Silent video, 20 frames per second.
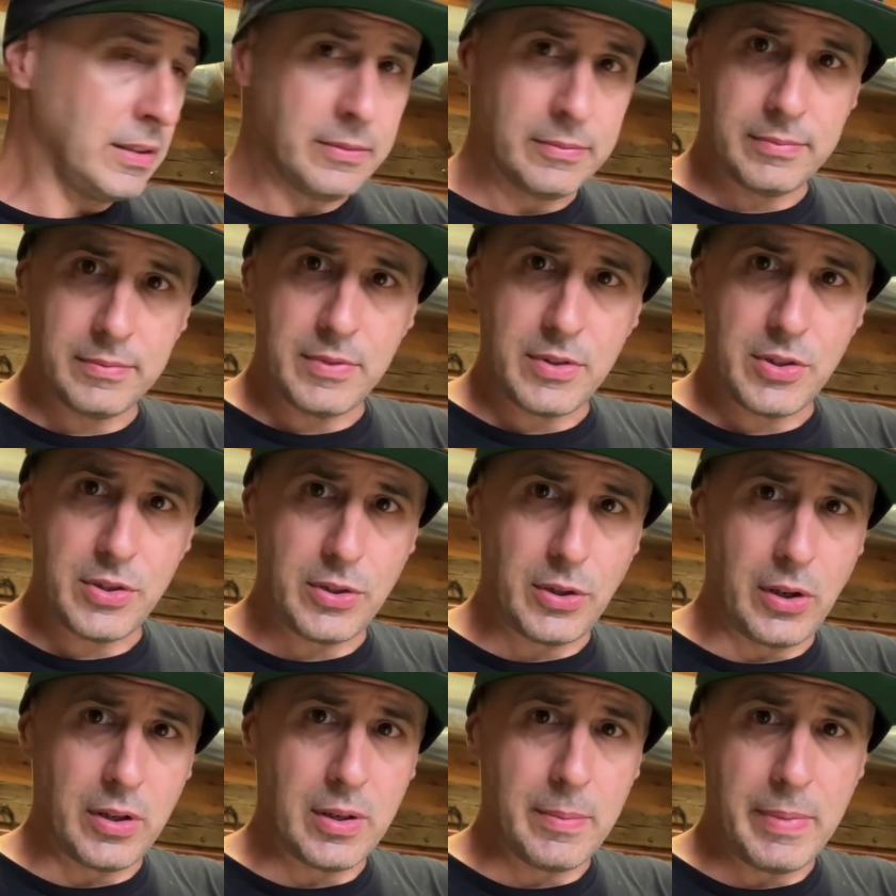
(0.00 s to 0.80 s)

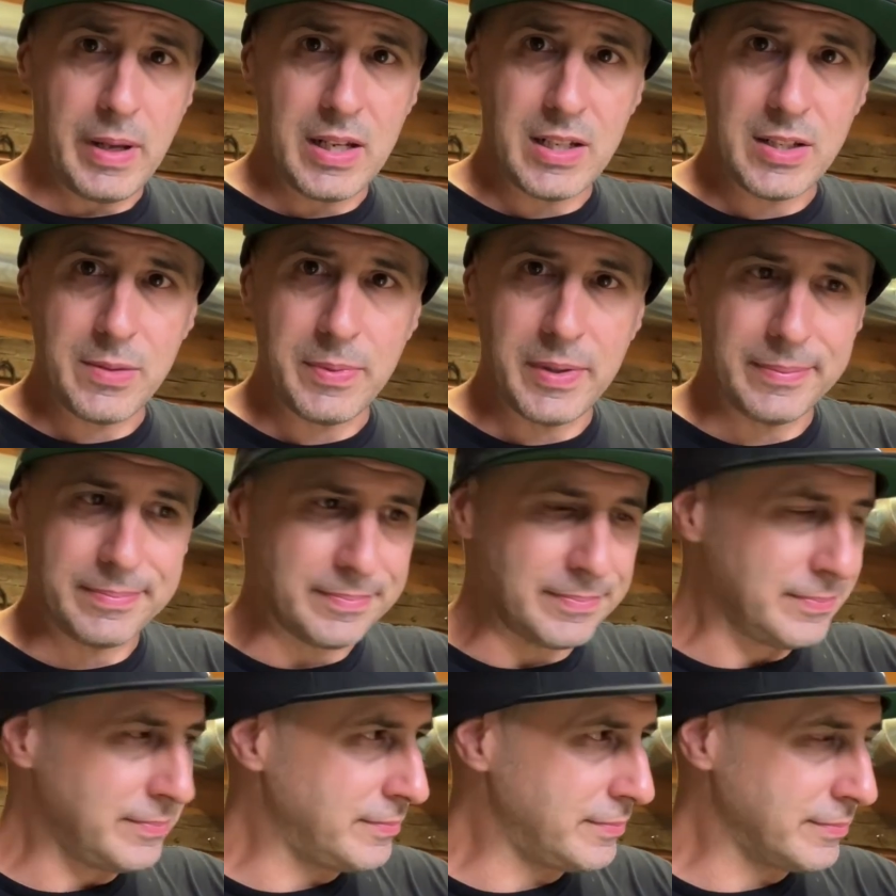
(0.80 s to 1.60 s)
Start in a basement,
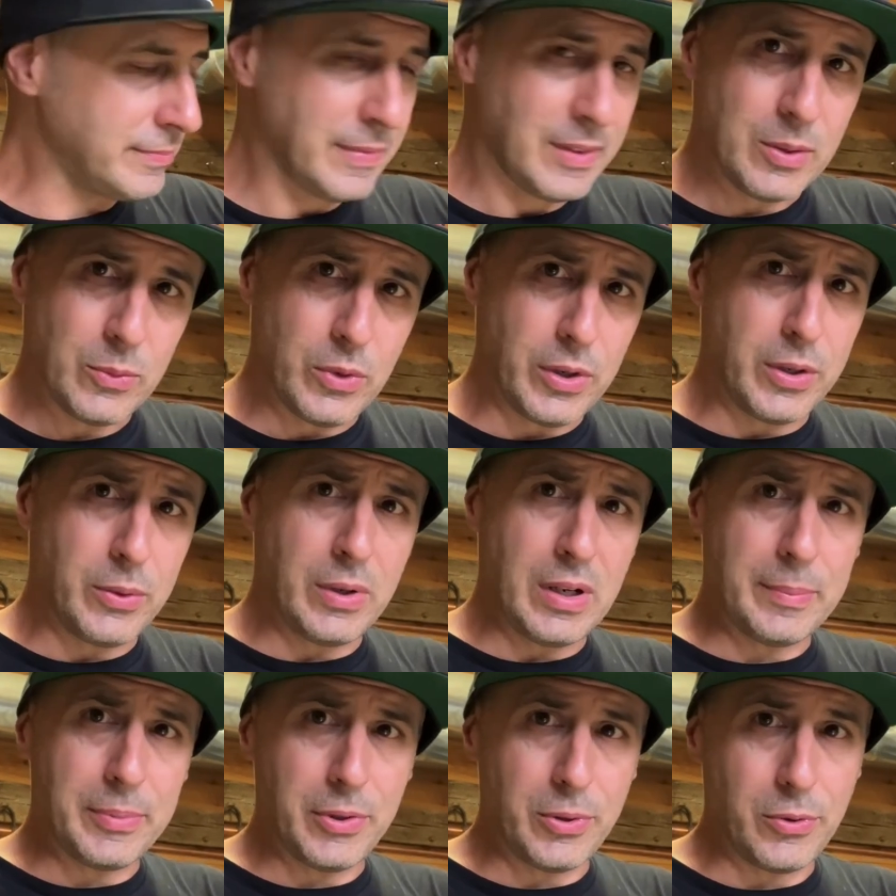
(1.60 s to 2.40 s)
work your way up
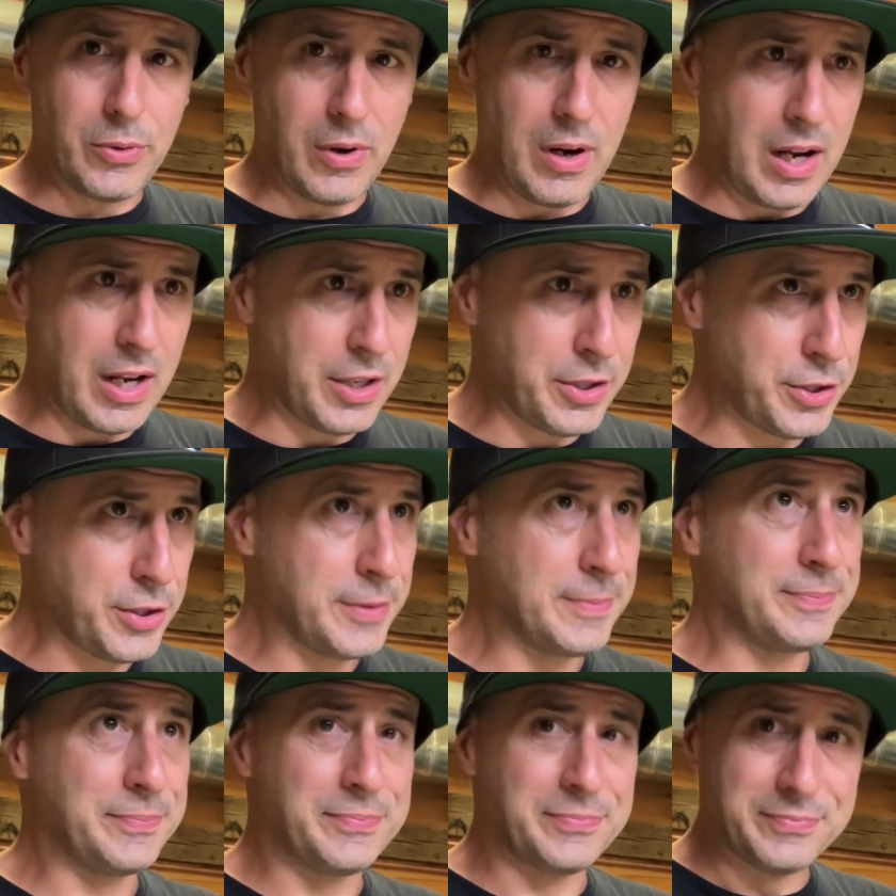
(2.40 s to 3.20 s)
to a garage,
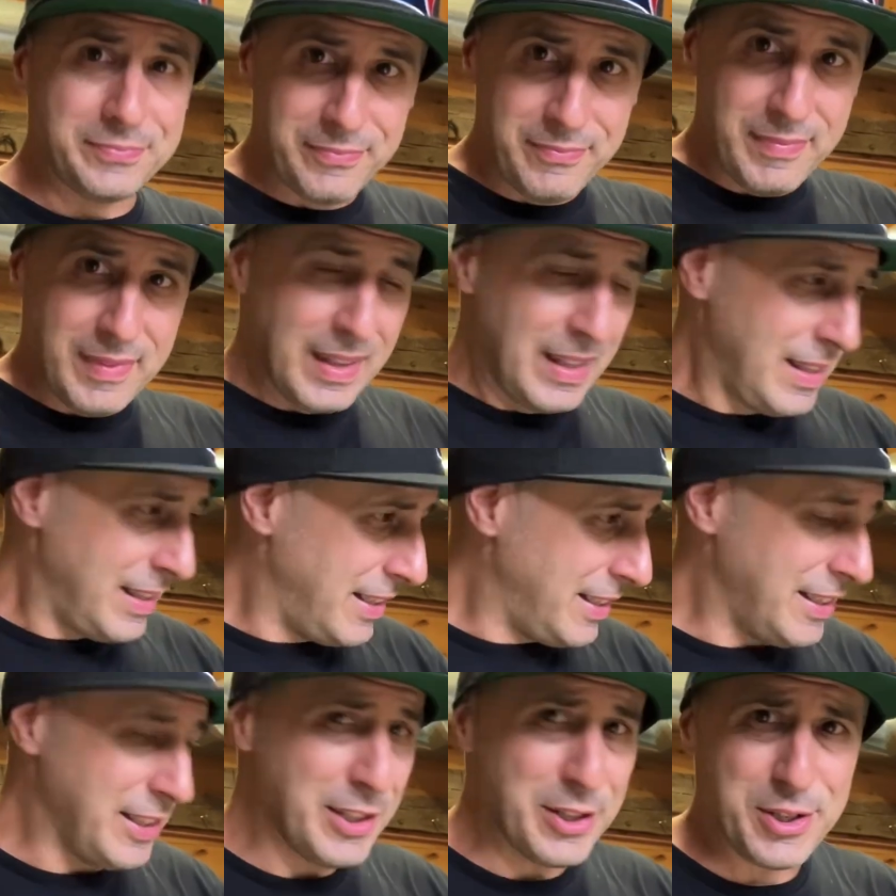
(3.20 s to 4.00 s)

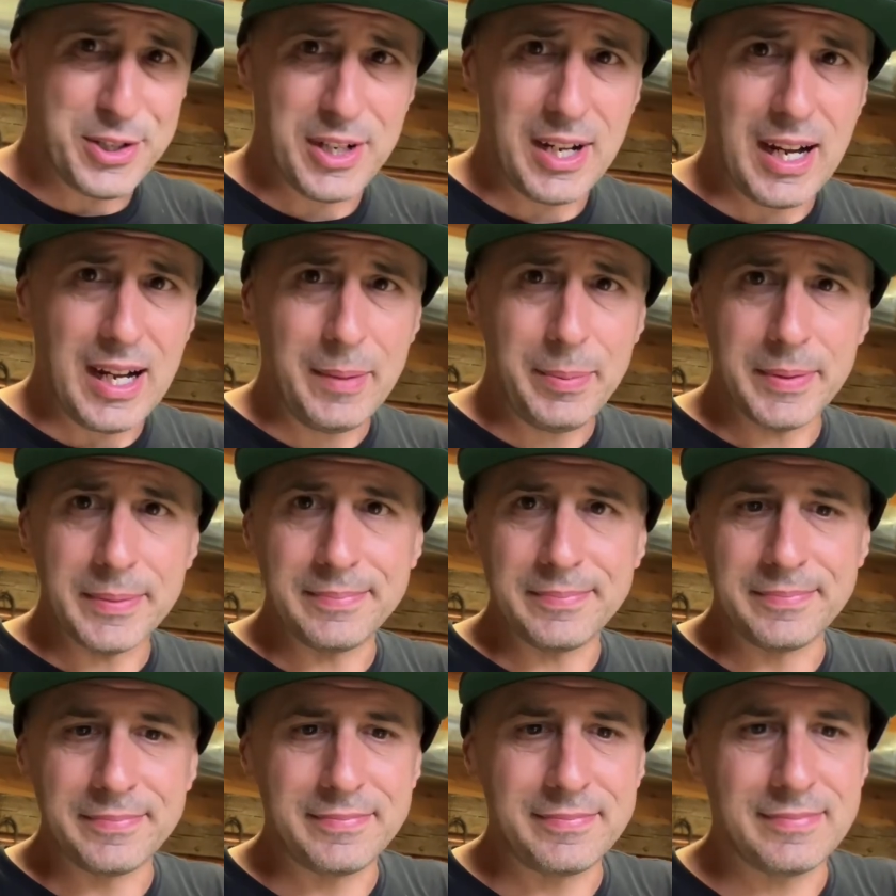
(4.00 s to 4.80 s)
get a shop, and
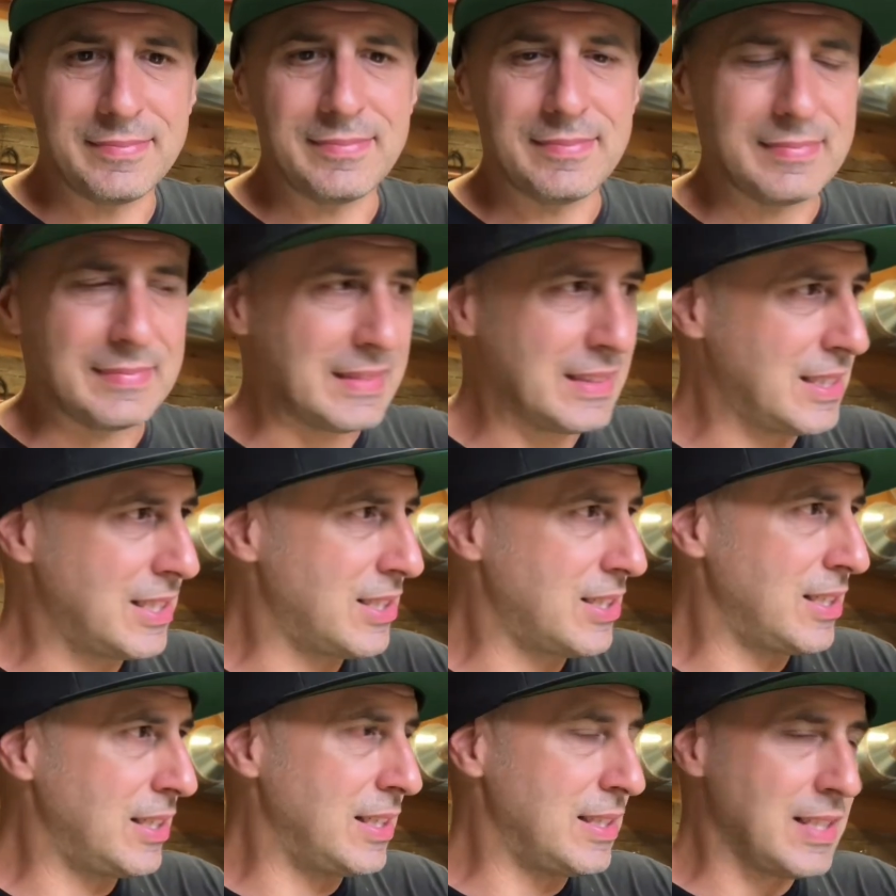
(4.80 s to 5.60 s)

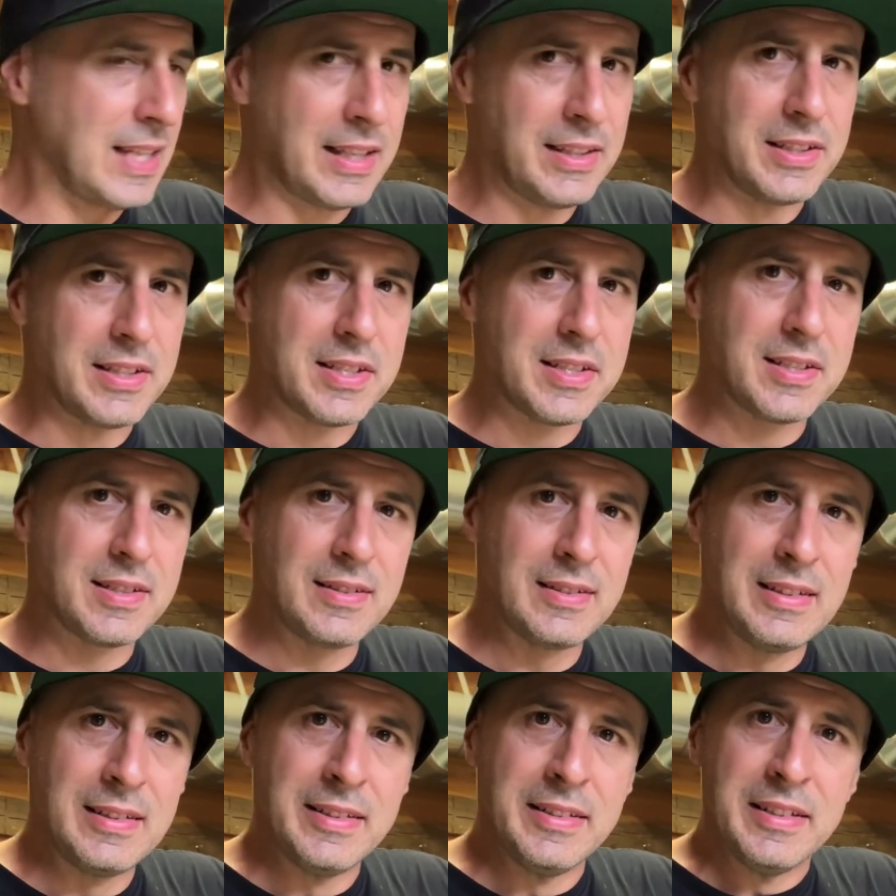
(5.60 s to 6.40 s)
it's endless.
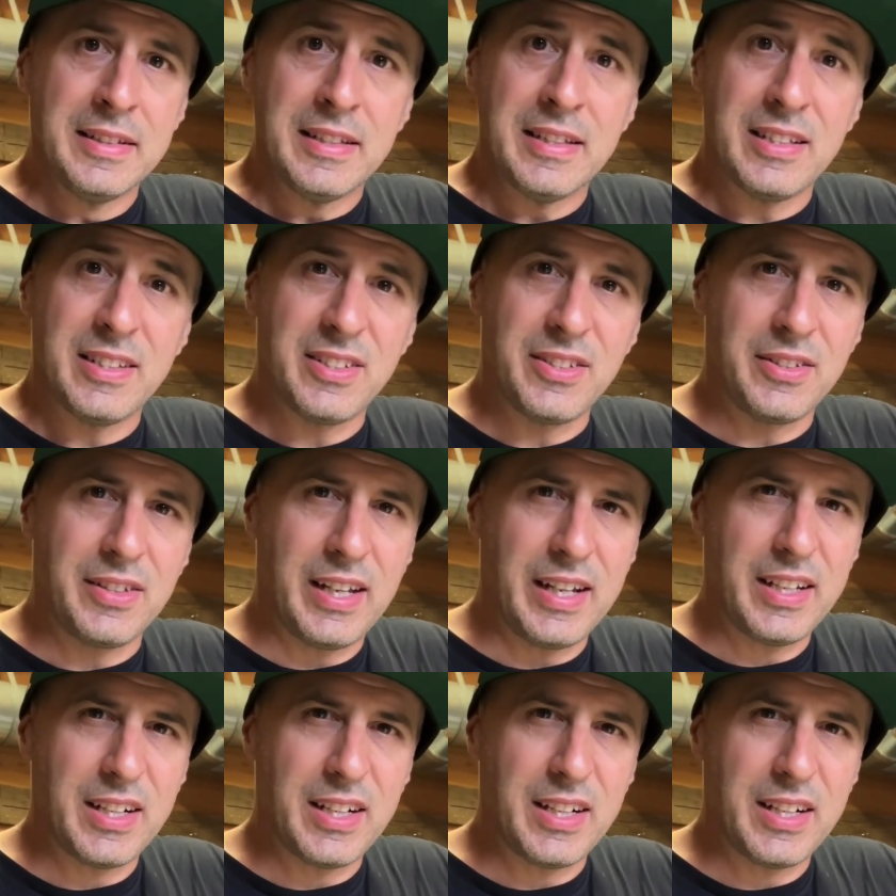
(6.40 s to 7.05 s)
You take it as